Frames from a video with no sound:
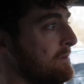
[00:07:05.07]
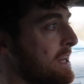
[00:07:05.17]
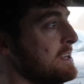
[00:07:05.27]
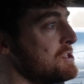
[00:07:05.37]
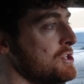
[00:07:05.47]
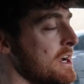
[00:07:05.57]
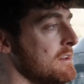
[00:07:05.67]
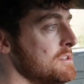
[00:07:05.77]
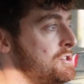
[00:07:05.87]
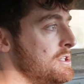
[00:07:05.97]
like as
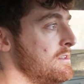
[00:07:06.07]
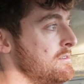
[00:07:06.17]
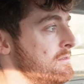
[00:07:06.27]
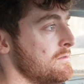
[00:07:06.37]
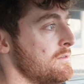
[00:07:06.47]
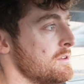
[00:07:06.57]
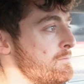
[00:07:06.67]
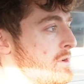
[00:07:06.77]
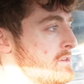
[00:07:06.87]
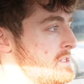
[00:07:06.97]
challenging for the
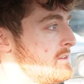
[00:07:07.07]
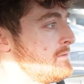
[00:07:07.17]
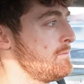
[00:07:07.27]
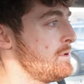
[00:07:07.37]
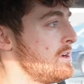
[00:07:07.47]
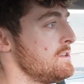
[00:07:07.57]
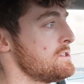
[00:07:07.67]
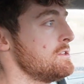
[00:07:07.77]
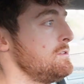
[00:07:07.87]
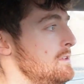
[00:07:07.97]
person, but
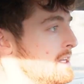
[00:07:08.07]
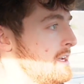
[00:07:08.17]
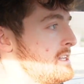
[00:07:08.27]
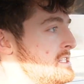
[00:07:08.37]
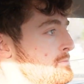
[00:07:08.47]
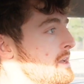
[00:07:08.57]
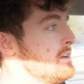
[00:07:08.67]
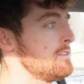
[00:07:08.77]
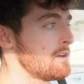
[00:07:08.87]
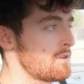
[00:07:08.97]
also like
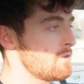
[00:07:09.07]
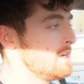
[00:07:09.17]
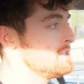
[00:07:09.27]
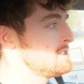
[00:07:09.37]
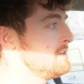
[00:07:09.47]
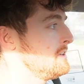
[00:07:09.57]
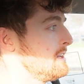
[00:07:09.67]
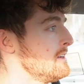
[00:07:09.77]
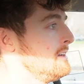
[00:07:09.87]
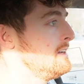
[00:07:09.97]
expand their
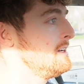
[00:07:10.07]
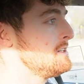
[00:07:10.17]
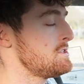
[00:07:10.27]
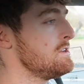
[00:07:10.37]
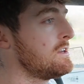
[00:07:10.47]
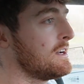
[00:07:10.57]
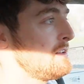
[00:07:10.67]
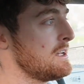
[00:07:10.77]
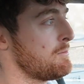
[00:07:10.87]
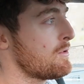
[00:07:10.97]
creativity. So you kind
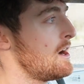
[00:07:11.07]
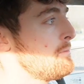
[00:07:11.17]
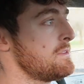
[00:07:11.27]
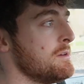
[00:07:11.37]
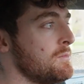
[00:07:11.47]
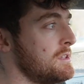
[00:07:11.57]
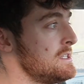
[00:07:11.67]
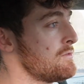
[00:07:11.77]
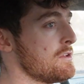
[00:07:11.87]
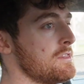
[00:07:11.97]
of like prompt them with
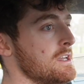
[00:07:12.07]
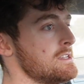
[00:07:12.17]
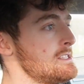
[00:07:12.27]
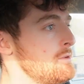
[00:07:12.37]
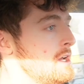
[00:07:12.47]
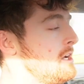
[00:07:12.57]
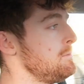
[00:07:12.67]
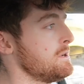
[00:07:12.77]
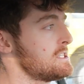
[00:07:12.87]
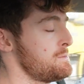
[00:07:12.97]
different things that would
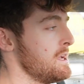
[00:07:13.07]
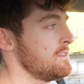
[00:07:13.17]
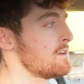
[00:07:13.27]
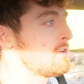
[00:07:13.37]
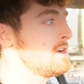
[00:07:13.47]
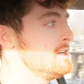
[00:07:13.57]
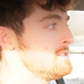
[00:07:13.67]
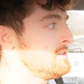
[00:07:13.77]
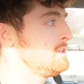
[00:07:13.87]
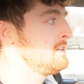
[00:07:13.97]
help expand their
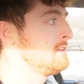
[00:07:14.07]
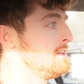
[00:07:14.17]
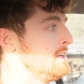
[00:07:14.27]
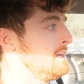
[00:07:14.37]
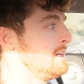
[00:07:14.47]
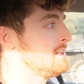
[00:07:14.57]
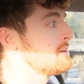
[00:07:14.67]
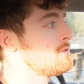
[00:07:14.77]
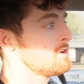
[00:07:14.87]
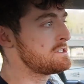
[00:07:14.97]
creativity.
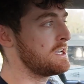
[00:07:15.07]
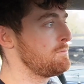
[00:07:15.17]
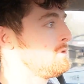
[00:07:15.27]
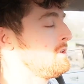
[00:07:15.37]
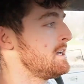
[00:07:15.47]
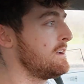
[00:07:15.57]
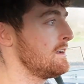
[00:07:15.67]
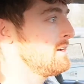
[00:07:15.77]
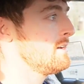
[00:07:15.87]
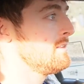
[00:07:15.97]
Like for example, like
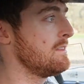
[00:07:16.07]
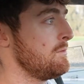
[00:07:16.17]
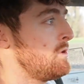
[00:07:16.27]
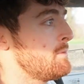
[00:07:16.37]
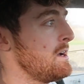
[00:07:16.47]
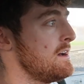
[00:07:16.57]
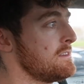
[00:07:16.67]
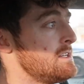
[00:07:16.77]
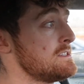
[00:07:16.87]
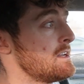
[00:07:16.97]
one of my
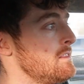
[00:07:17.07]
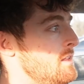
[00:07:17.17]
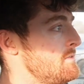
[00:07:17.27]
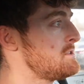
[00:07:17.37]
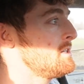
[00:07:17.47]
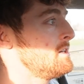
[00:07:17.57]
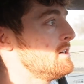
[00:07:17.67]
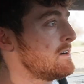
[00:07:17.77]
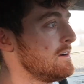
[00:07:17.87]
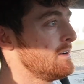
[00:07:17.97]
athletes like loves to cook,